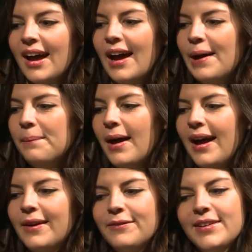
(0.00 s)
Um,
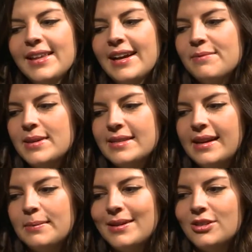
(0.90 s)
I don't feel like I've missed out
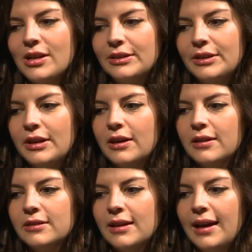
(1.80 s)
on my childhood at
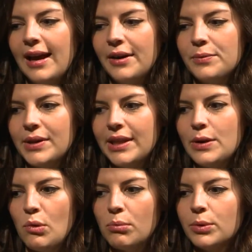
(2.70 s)
all. I had a really
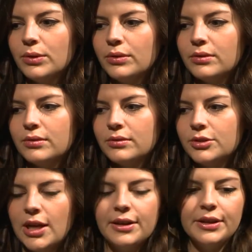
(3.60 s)
normal
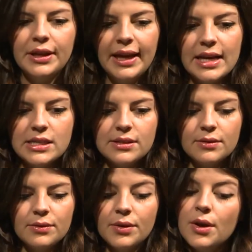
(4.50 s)
childhood, I guess.
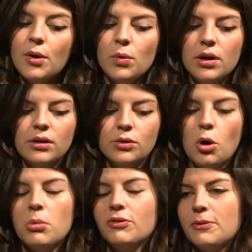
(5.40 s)
Well,
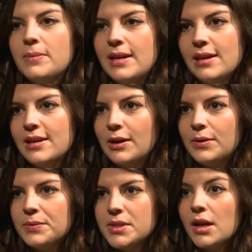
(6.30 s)
normal for me, you know,
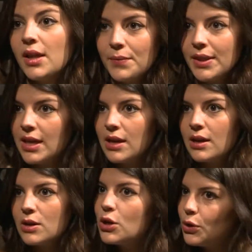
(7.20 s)
it was all I really
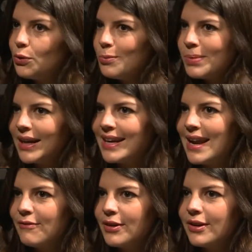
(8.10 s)
knew, but I it's
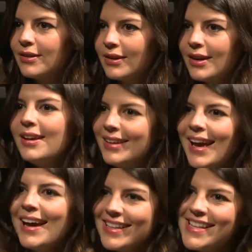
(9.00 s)
never. It's all relative, right?
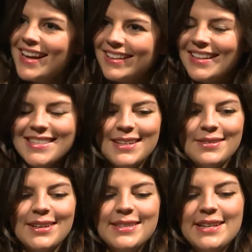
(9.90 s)
Yeah, exactly. it's all
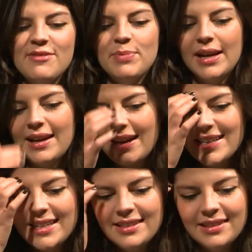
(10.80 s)
relative, but I, I
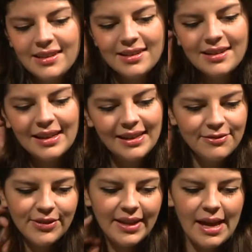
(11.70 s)
didn't I didn't
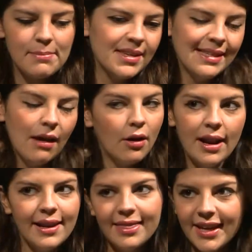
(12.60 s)
feel like I missed out on
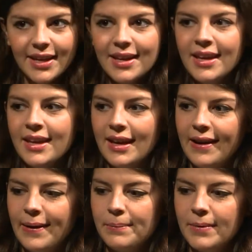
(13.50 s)
anything.
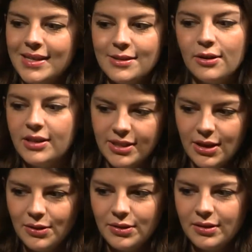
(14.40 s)
Um, I still got to
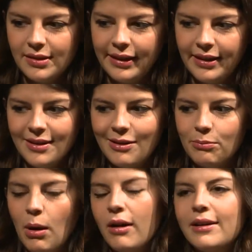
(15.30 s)
go to like you know
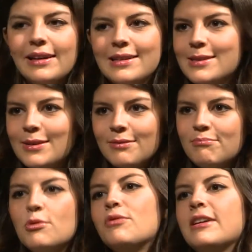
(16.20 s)
parties or
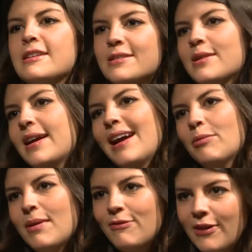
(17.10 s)
movies or hang out
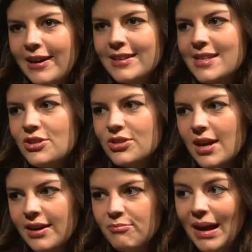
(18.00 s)
with my friends. I just
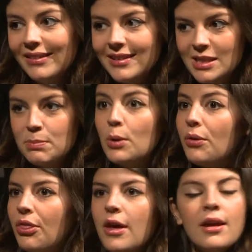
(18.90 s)
kind of balanced both
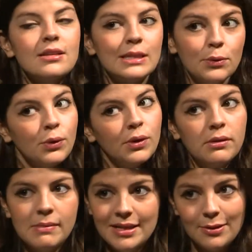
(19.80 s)
school
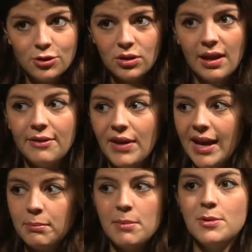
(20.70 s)
and my social life
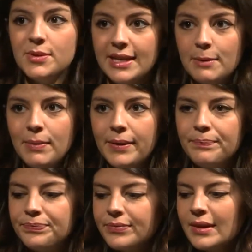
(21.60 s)
and my music. But
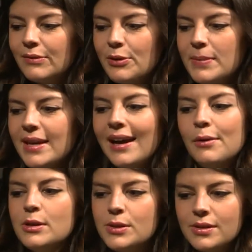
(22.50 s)
for me, I
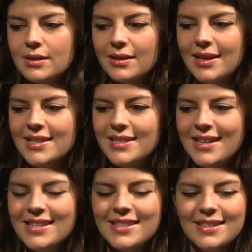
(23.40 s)
always it's
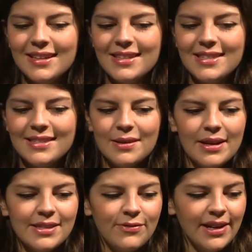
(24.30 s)
it's it's
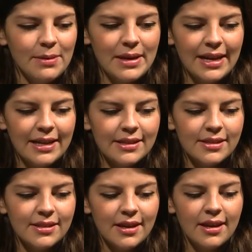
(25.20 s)
it's funny because